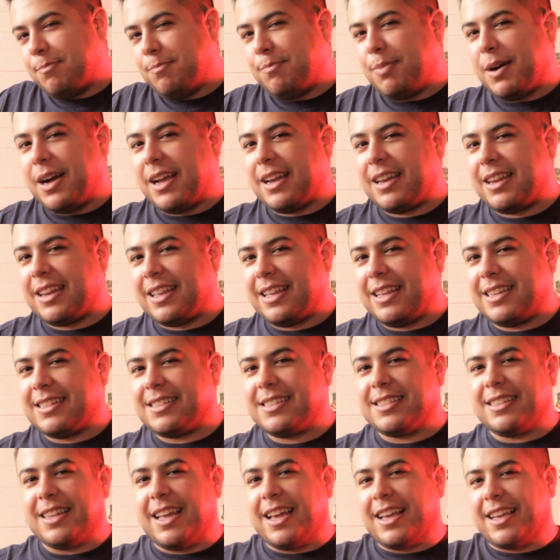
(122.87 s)
but
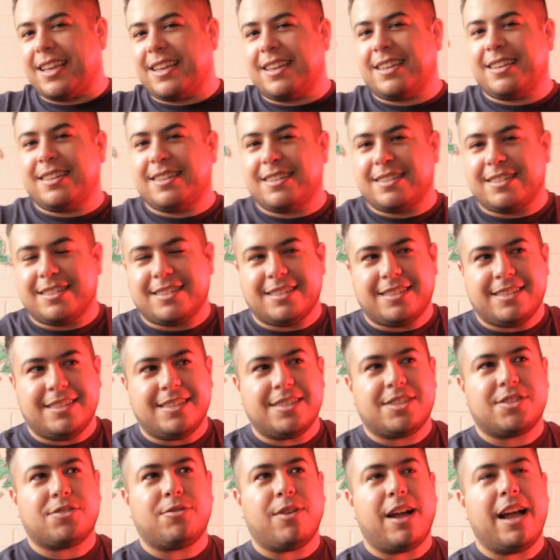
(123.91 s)
it's like
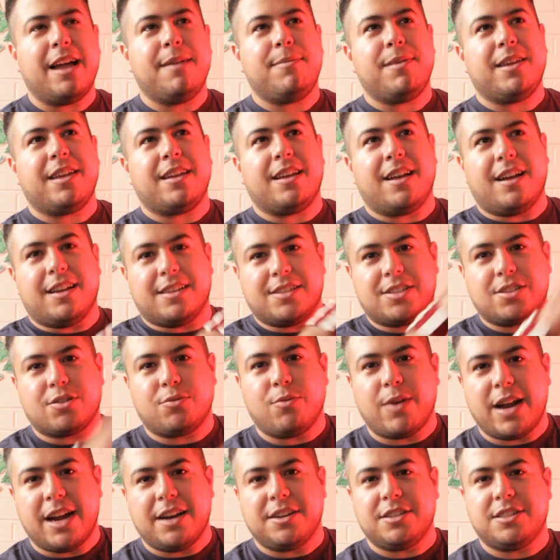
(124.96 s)
describing a
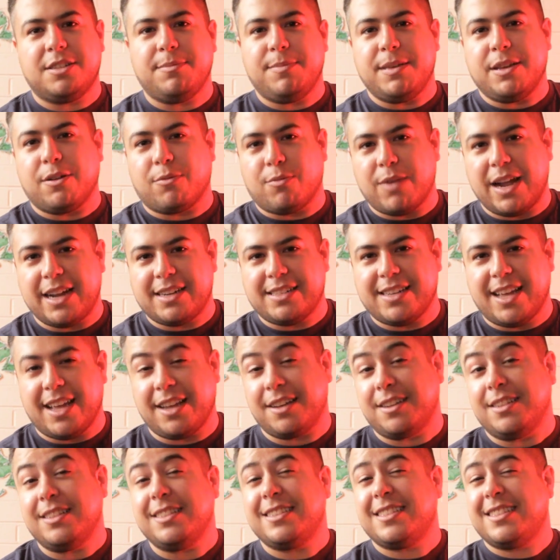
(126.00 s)
square to be a
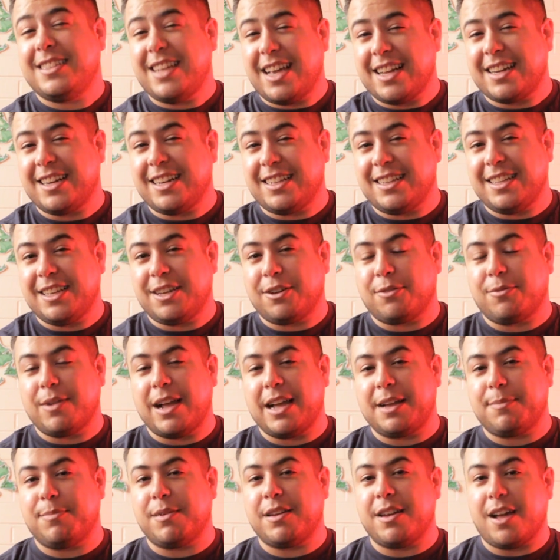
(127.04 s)
rectangle. It's technically
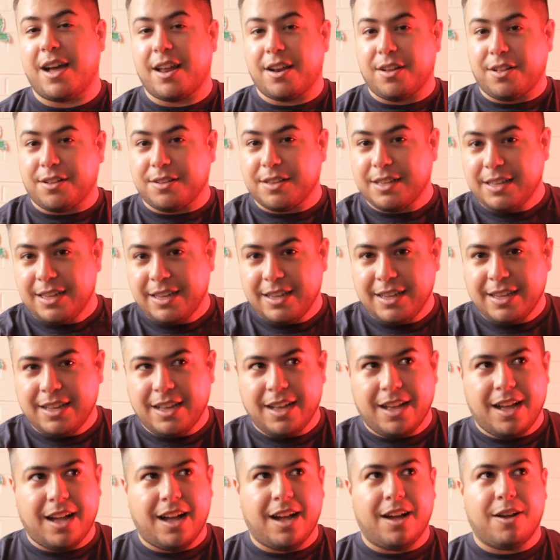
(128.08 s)
correct, but not all
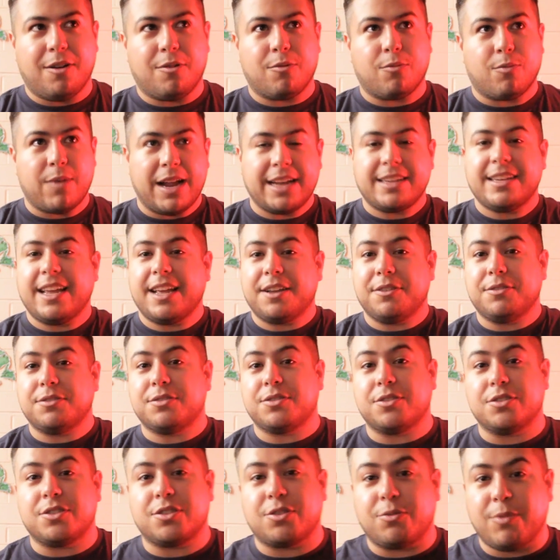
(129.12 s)
uh,
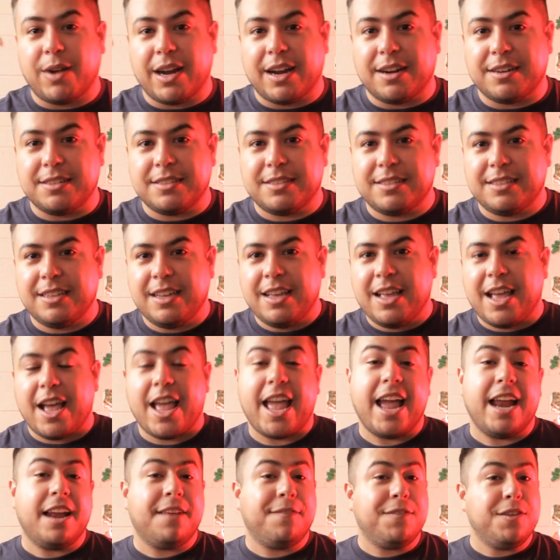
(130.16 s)
rectangles are squares.
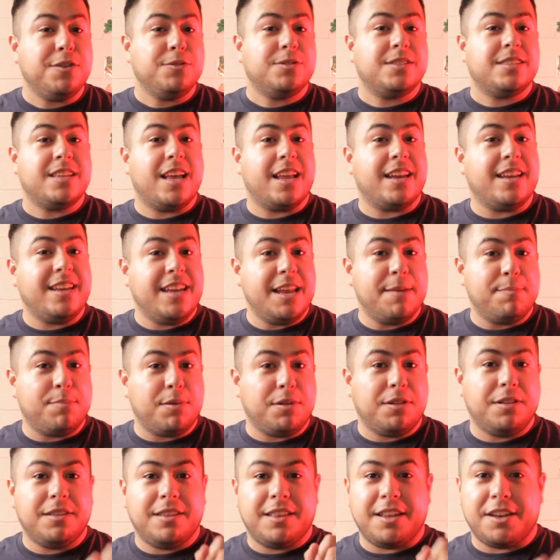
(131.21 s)
And if you said
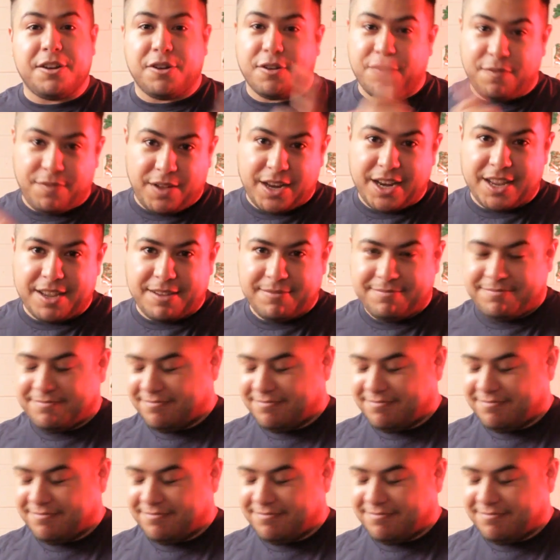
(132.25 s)
nipple, then you're funny.